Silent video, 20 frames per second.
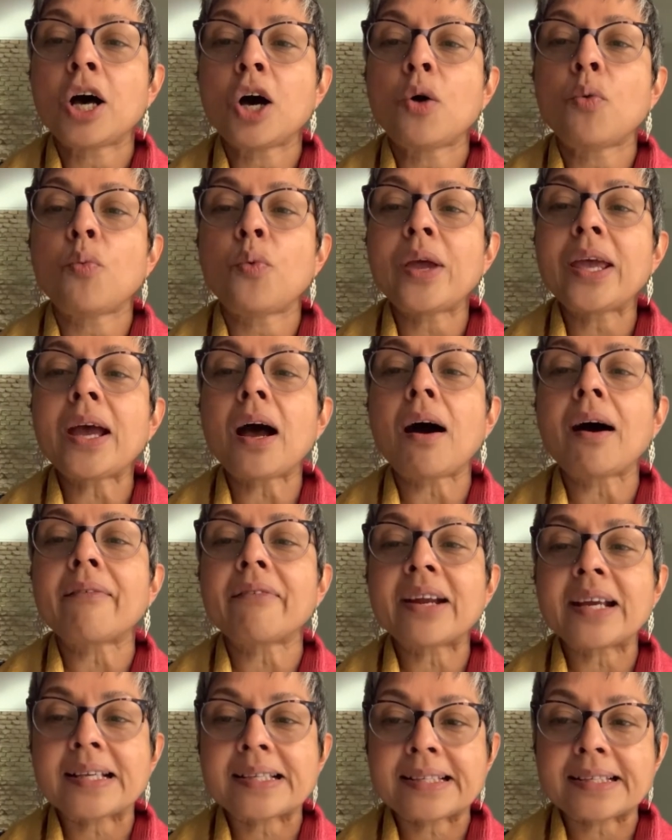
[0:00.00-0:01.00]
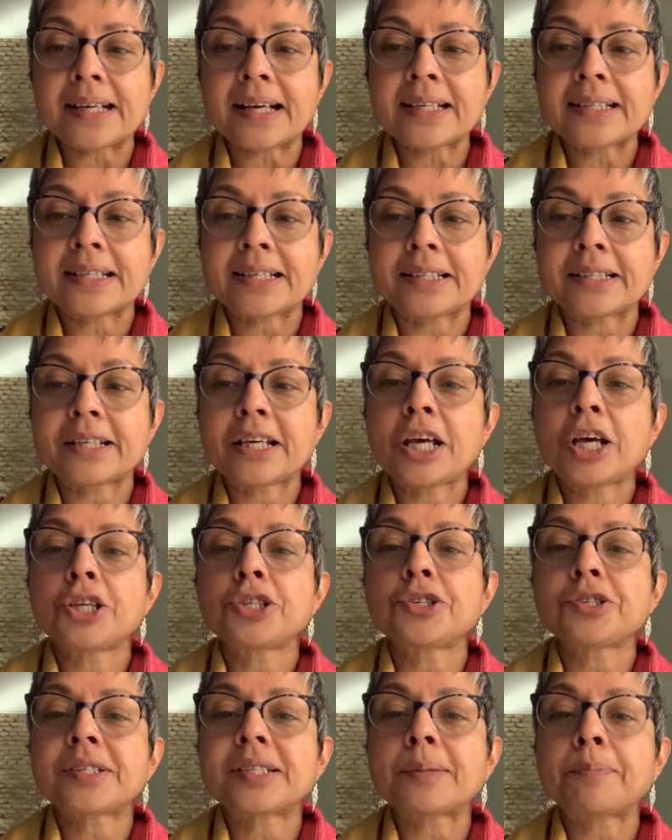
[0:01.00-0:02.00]
we are excited
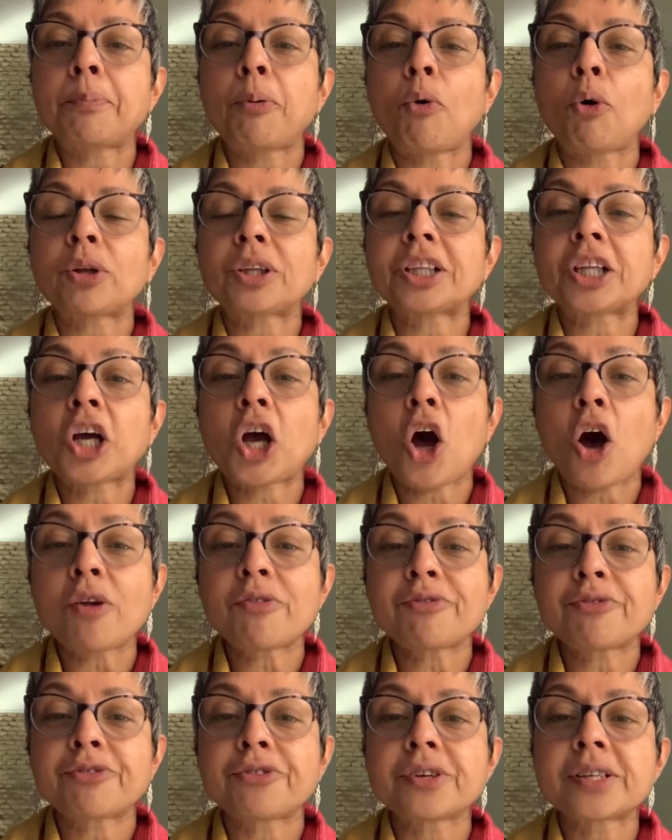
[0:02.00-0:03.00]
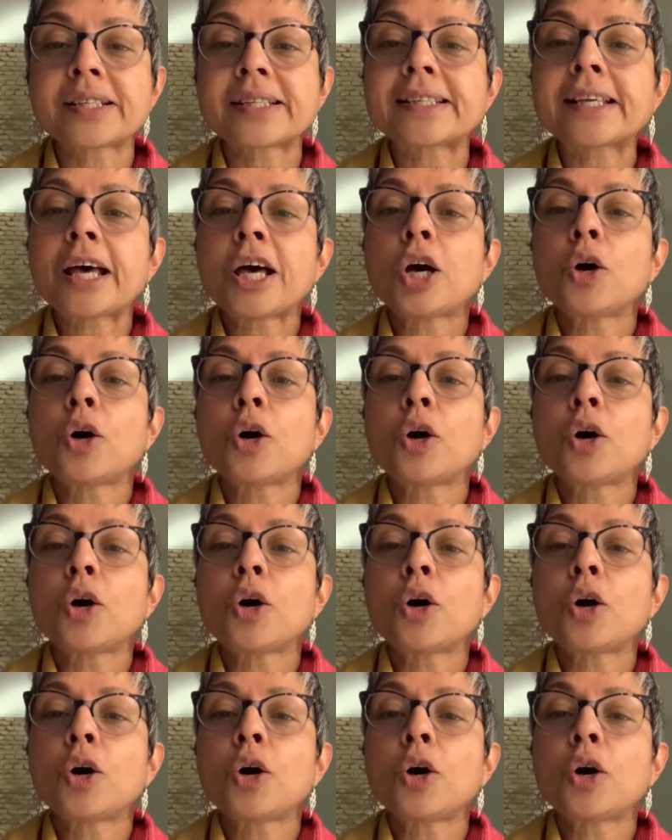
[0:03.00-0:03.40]
to support the conference,